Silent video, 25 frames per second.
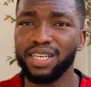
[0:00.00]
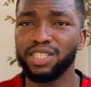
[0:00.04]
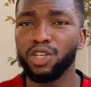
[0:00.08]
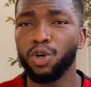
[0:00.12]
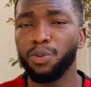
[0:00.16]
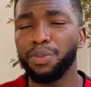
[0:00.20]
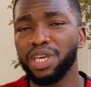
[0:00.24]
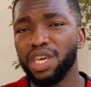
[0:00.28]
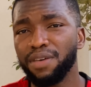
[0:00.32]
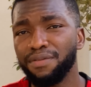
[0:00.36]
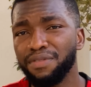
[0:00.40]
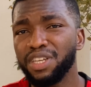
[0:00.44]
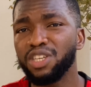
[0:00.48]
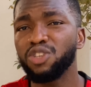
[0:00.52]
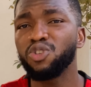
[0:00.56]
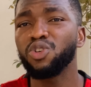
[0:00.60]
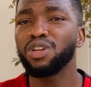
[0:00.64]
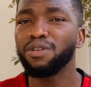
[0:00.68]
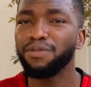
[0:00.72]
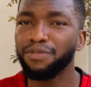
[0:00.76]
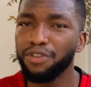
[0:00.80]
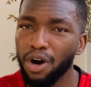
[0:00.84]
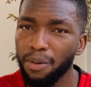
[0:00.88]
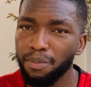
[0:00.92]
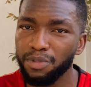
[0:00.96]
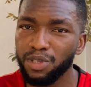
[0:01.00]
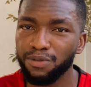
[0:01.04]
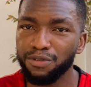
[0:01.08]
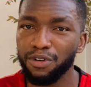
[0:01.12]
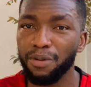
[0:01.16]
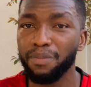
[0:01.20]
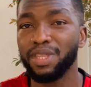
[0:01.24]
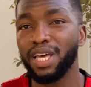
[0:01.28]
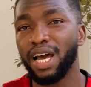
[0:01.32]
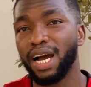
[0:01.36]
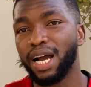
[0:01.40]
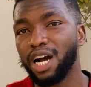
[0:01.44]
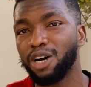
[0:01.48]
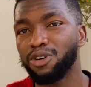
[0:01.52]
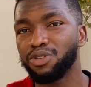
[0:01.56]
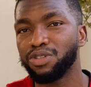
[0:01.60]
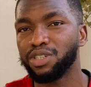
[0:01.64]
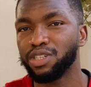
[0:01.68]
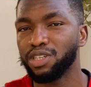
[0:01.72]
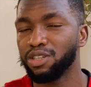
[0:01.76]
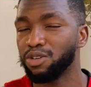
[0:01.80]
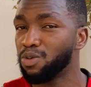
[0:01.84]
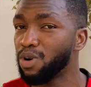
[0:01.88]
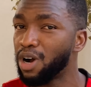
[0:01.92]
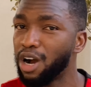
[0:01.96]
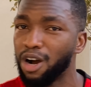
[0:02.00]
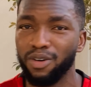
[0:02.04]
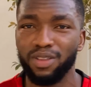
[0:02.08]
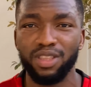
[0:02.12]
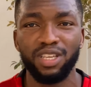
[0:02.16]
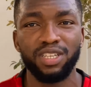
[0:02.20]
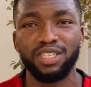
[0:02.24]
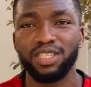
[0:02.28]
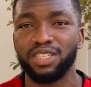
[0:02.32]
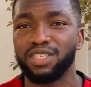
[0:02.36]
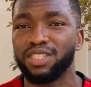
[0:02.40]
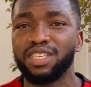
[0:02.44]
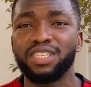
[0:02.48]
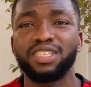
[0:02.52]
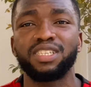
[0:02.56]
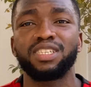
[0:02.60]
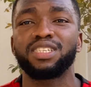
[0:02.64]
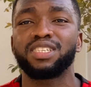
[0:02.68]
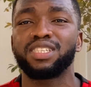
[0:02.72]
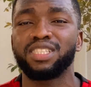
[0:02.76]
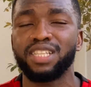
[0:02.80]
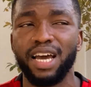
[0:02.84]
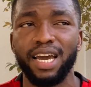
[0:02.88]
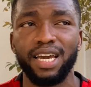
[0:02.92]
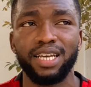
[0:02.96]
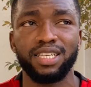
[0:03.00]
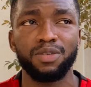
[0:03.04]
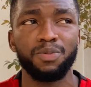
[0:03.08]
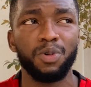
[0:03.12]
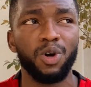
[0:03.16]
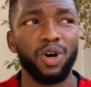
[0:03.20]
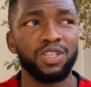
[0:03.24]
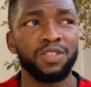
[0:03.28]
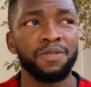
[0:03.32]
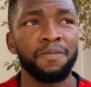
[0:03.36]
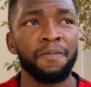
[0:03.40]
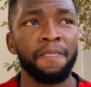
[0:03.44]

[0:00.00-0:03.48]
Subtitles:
they'll be giving uniforms from their country. Wow, this is nice, because